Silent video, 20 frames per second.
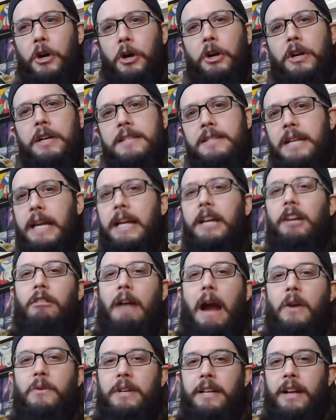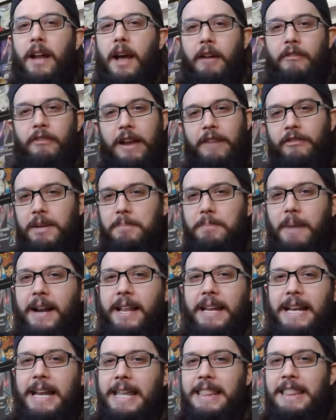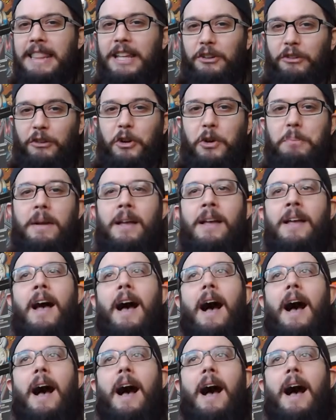earnest and grounded of everybody in the group.